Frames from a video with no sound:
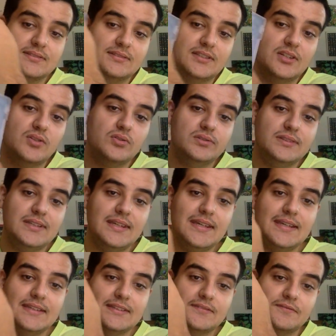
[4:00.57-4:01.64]
No
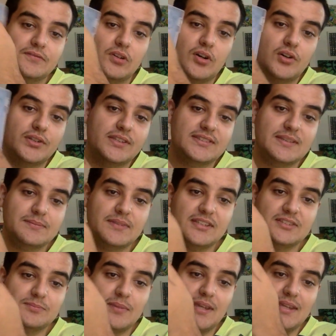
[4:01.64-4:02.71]
need for all this empty
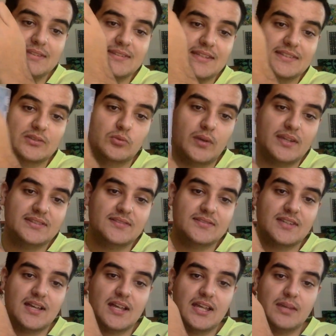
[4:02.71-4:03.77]
space. That's a waste of
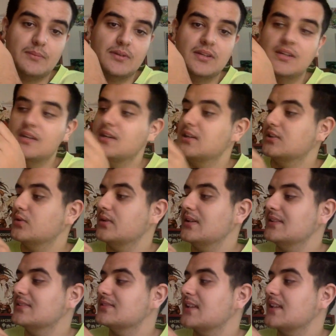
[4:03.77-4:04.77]
time. Though it is